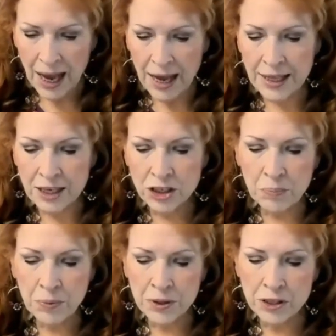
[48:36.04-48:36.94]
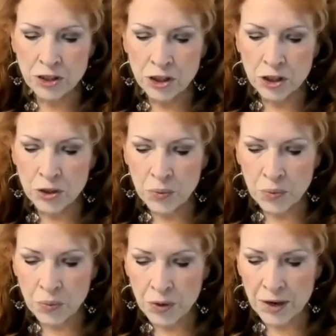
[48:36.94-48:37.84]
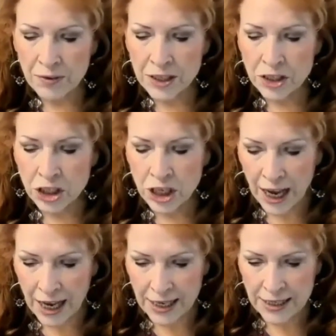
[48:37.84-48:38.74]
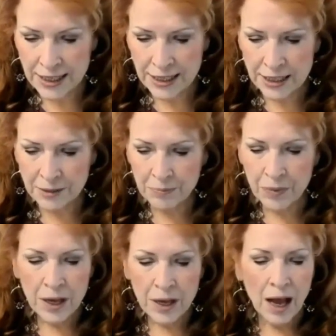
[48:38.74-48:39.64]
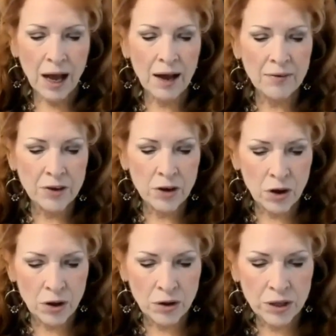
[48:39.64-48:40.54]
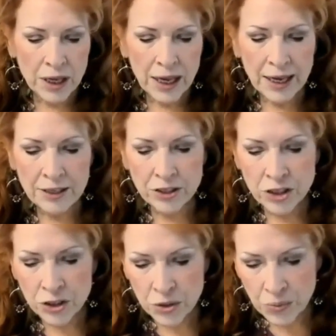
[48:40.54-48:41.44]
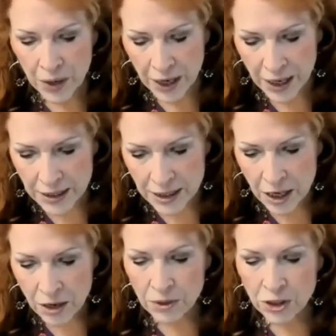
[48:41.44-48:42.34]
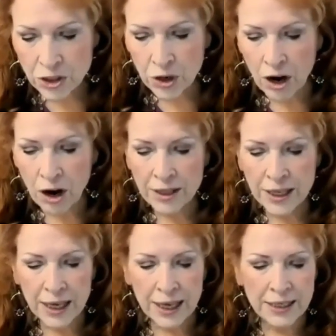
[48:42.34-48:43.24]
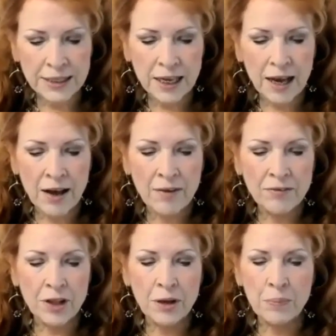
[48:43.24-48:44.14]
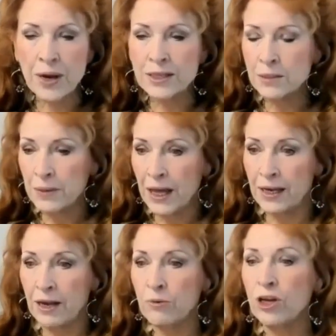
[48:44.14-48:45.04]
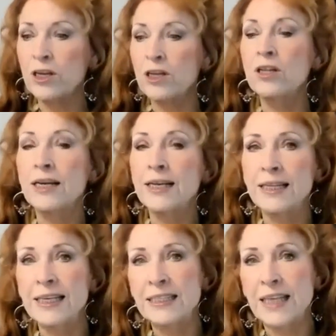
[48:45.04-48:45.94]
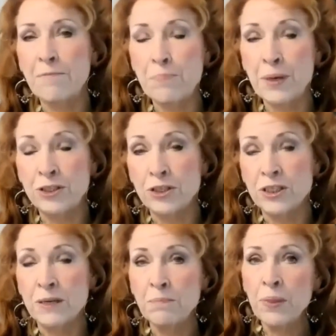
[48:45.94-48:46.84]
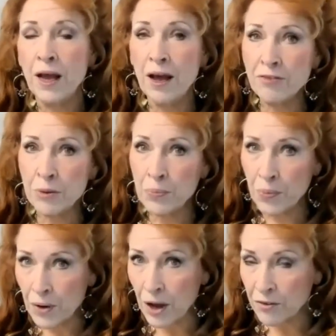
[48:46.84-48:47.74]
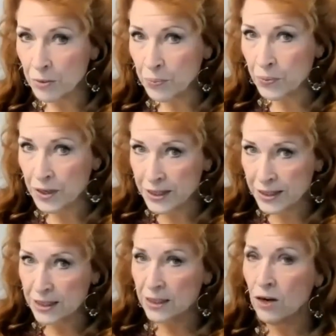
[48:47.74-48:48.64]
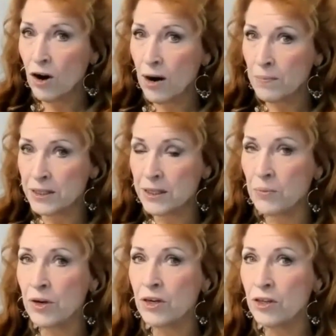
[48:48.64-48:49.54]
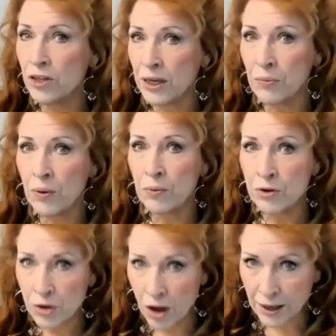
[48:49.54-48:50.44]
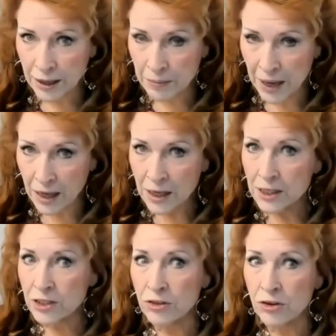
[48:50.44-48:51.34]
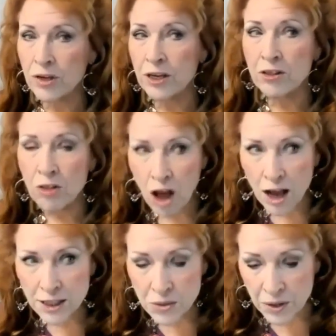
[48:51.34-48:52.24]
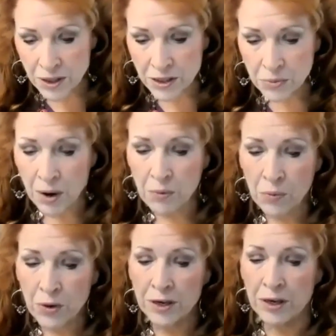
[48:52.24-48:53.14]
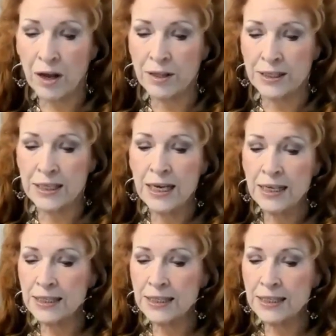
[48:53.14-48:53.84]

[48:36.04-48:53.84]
And thou shalt put the two wreathen chains of gold and the two rings which are on the ends of the breastplate. Now we're going to look at these. I have pictures of the of the priest garments, and we're going to look at what we're talking about. So don't get lost with this while we're reading all this.